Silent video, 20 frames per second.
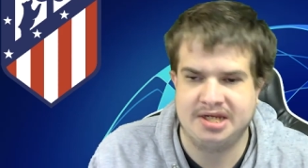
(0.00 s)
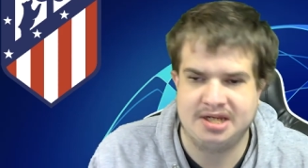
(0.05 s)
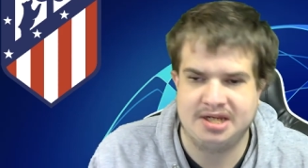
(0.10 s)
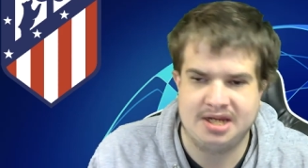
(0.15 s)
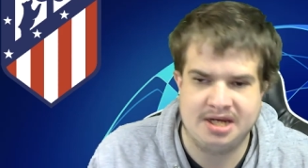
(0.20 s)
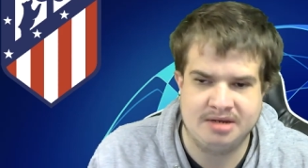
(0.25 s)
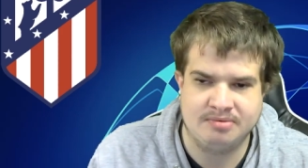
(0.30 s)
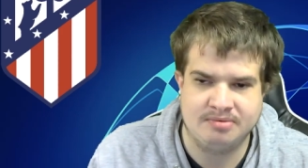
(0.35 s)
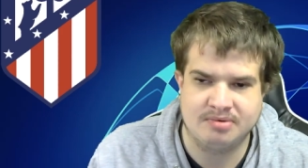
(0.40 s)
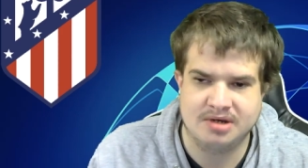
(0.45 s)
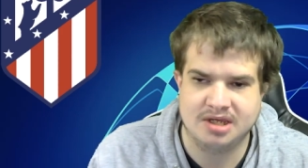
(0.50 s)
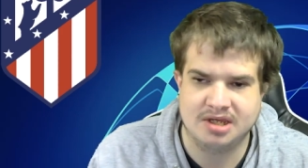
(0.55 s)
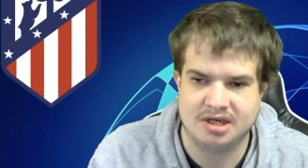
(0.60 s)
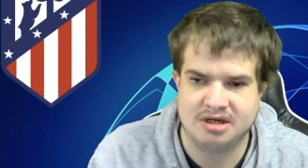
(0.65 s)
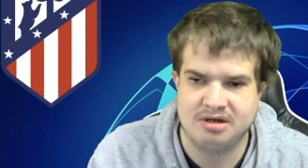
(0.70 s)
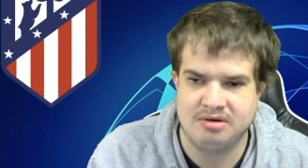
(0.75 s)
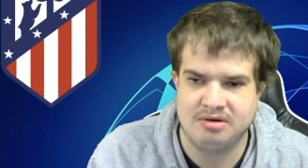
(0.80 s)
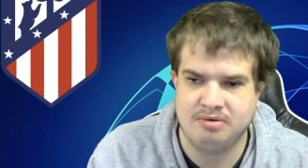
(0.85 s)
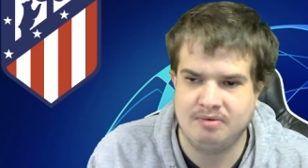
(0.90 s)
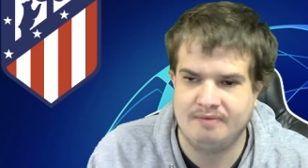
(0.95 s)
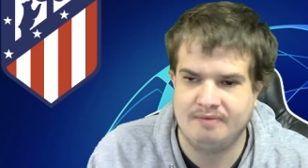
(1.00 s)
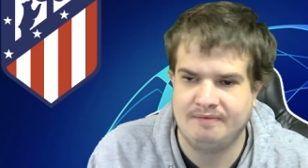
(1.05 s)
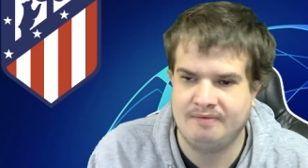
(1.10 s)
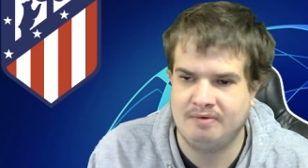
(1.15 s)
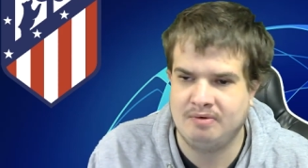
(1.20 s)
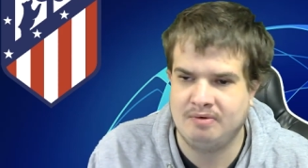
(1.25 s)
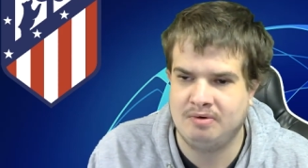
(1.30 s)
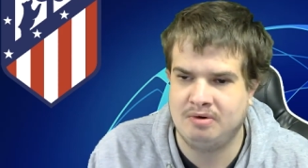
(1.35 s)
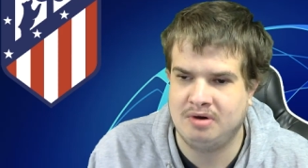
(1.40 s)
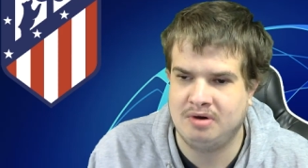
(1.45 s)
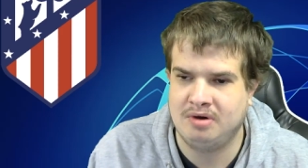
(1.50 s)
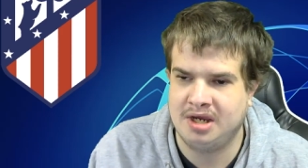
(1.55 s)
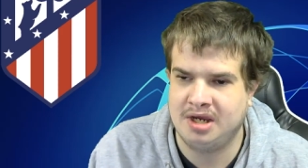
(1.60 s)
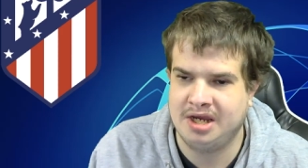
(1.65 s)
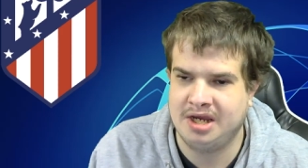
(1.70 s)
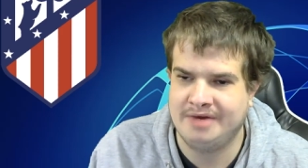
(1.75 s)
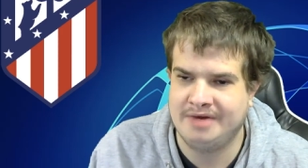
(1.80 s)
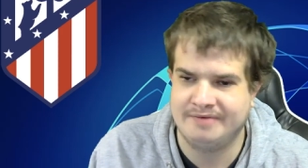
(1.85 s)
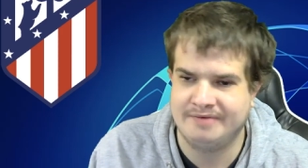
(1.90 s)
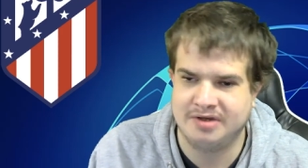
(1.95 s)
and I'm going to go for
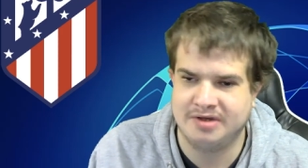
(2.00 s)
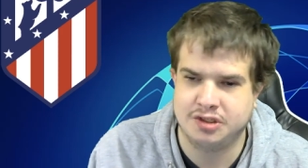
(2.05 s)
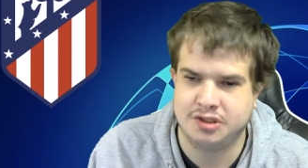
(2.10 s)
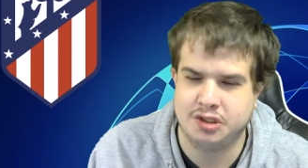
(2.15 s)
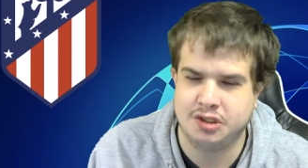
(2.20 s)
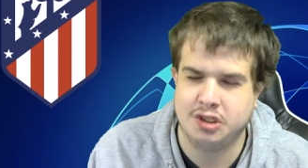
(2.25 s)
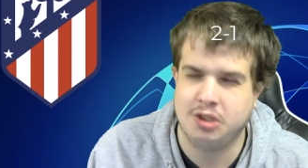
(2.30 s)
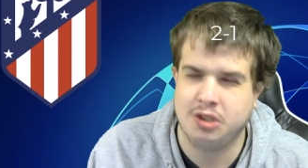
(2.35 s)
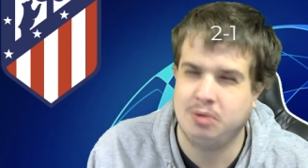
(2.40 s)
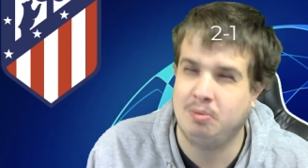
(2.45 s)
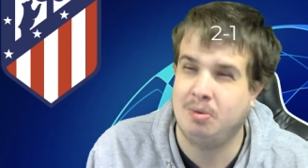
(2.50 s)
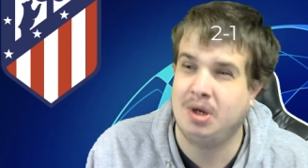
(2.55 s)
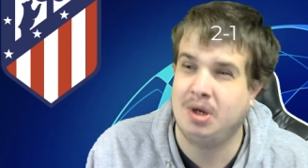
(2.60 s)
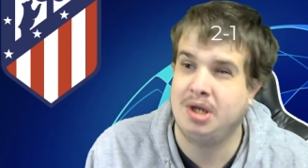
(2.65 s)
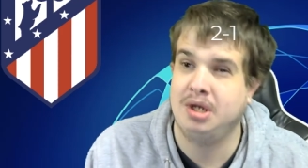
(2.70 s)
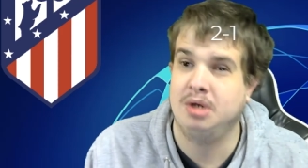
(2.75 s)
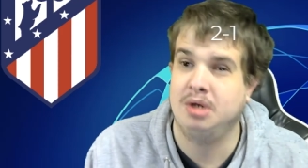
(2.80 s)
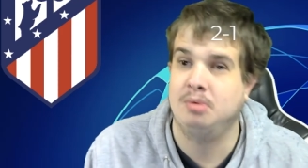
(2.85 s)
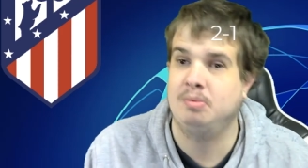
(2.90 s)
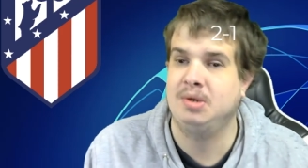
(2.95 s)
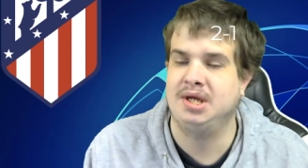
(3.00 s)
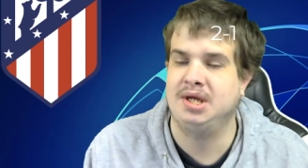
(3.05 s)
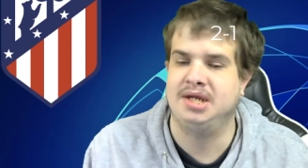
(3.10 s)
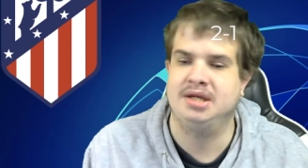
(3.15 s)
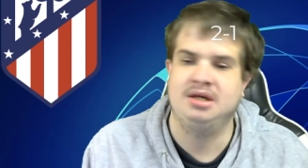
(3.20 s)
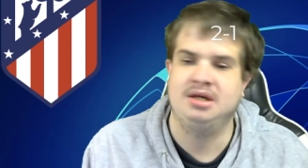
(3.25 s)
another 2 1 win.